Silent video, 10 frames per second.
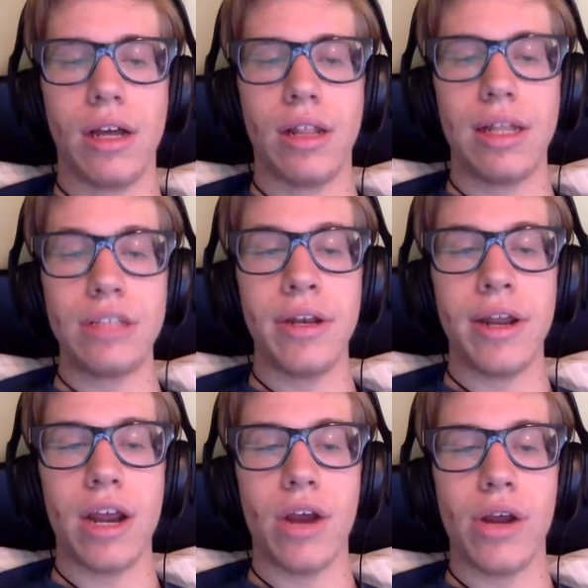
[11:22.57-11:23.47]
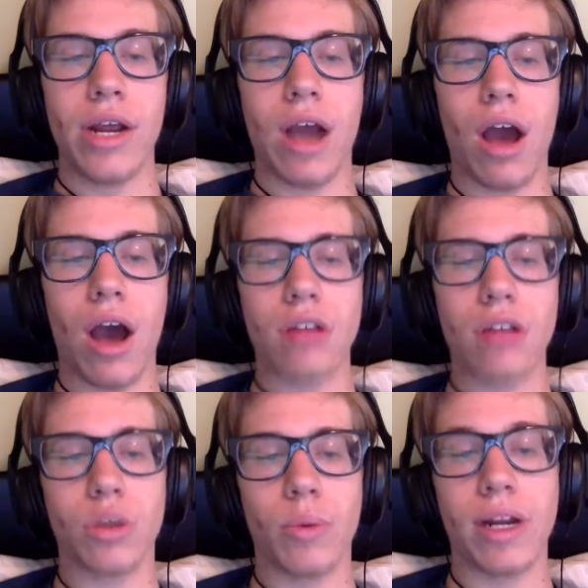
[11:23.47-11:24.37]
legendary
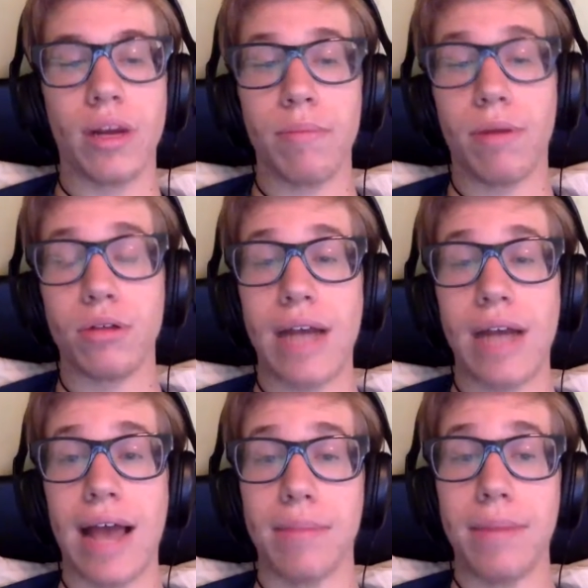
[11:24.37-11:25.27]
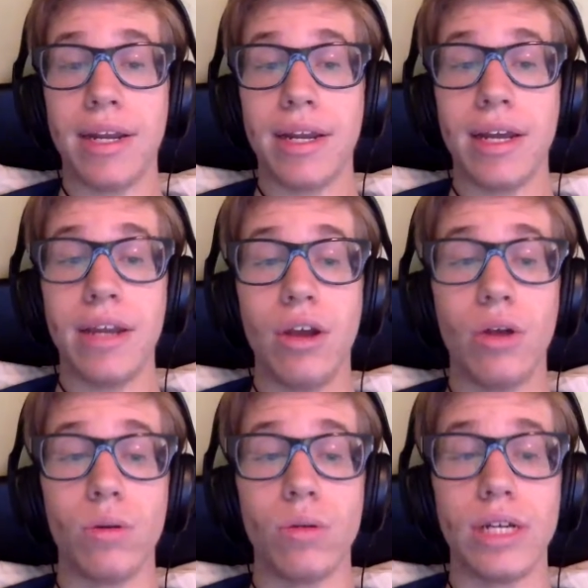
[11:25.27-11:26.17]
Oscar-winning composer Alan Menken,
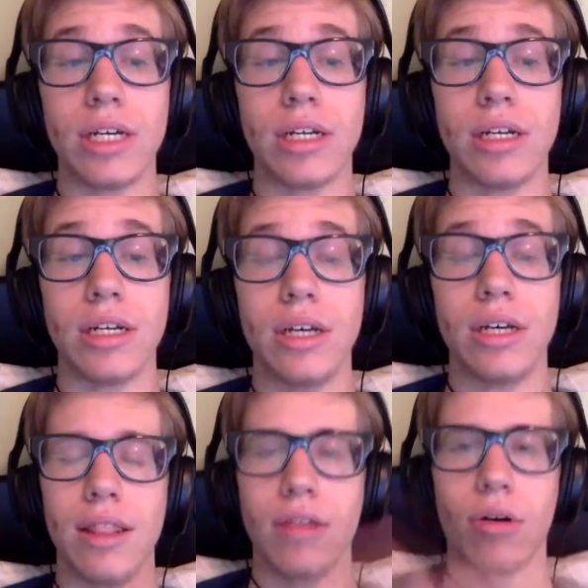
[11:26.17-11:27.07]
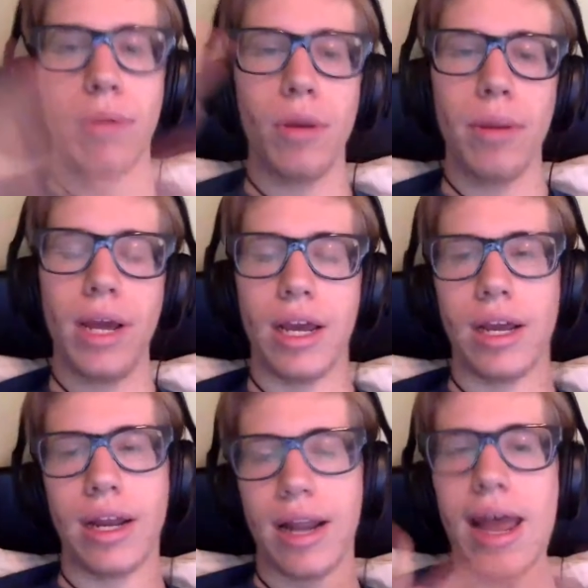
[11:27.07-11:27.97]
who did Little
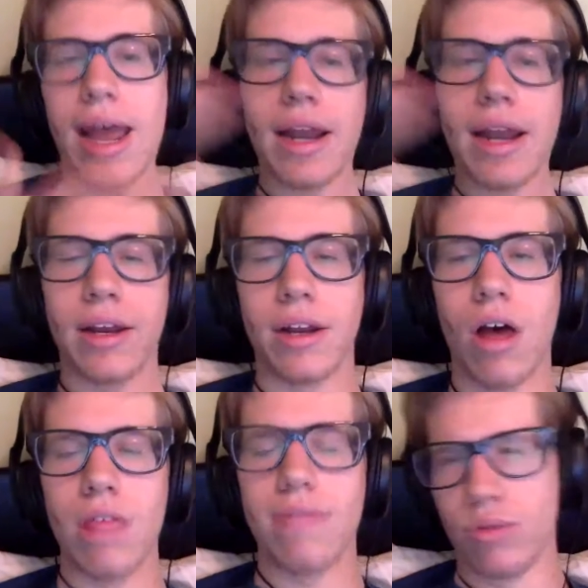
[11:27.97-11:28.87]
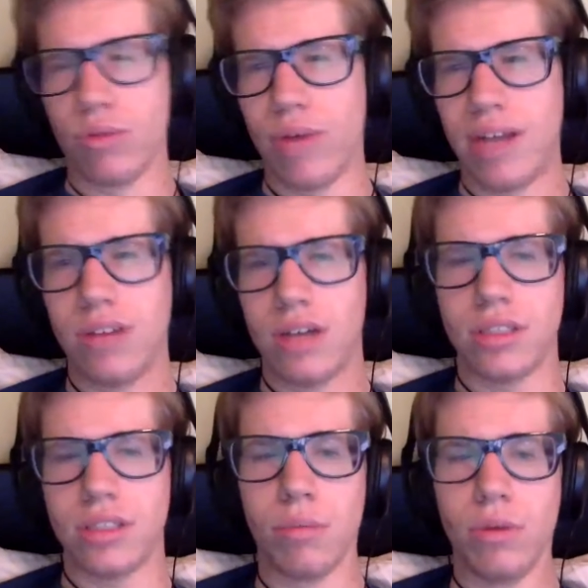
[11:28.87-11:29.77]
Mermaid and Aladdin and all of the
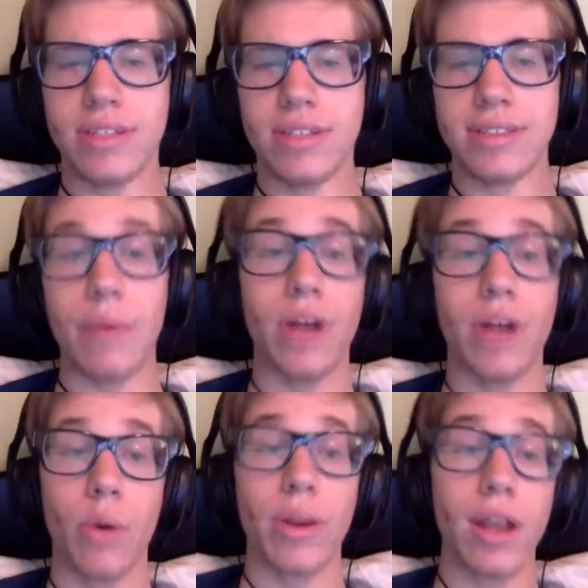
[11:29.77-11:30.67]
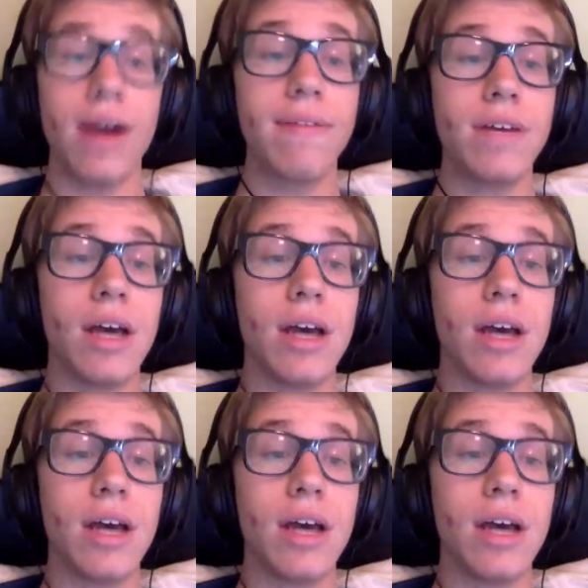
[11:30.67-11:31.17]
Renaissance movies that we know and love.